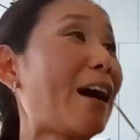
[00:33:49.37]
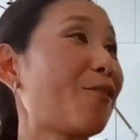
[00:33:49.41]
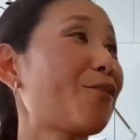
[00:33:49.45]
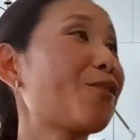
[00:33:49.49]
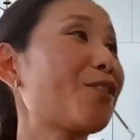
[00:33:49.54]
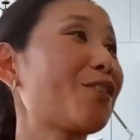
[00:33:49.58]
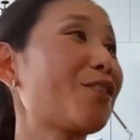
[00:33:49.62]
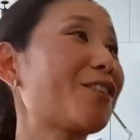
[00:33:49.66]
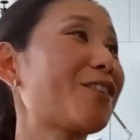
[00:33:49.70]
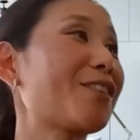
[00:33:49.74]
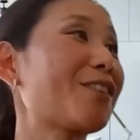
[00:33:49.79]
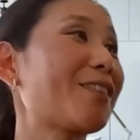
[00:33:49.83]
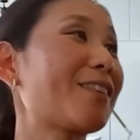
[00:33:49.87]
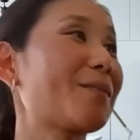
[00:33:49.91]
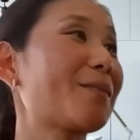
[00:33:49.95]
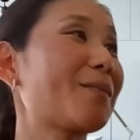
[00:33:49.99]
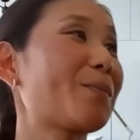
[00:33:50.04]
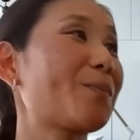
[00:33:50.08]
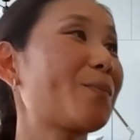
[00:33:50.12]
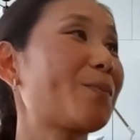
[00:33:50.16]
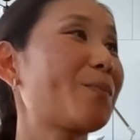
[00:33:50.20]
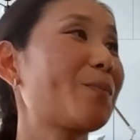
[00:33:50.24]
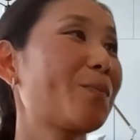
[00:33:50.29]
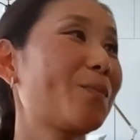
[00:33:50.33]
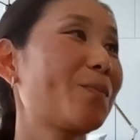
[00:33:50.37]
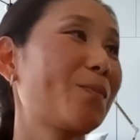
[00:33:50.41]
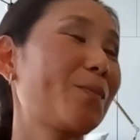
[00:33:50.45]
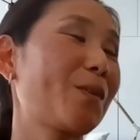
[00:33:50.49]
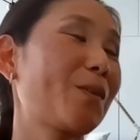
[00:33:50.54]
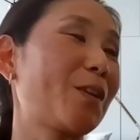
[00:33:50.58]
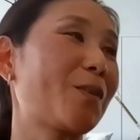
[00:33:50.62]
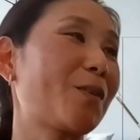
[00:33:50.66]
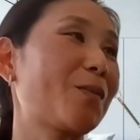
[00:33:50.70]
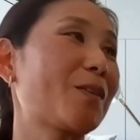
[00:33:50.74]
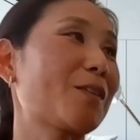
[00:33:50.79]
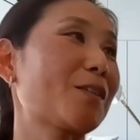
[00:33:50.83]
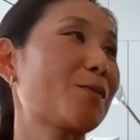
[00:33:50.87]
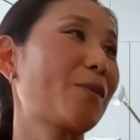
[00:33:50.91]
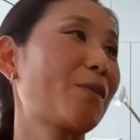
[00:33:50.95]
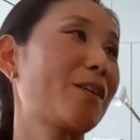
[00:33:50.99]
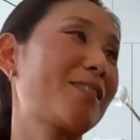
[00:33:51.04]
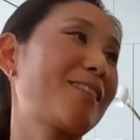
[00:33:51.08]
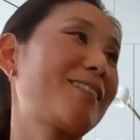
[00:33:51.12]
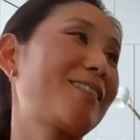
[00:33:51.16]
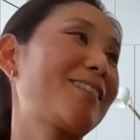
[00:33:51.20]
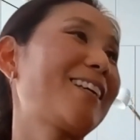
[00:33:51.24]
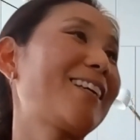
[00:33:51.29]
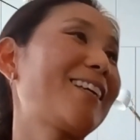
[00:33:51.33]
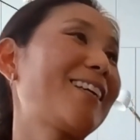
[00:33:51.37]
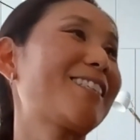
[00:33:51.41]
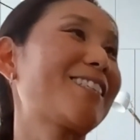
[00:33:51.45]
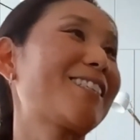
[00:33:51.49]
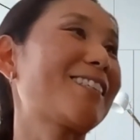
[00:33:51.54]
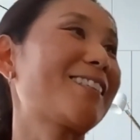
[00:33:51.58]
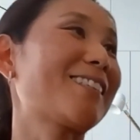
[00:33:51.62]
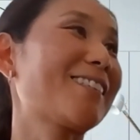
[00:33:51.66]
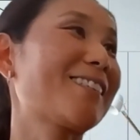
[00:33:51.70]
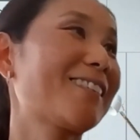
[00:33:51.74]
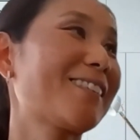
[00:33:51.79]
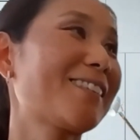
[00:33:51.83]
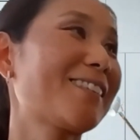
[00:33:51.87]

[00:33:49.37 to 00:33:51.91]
after this presentation.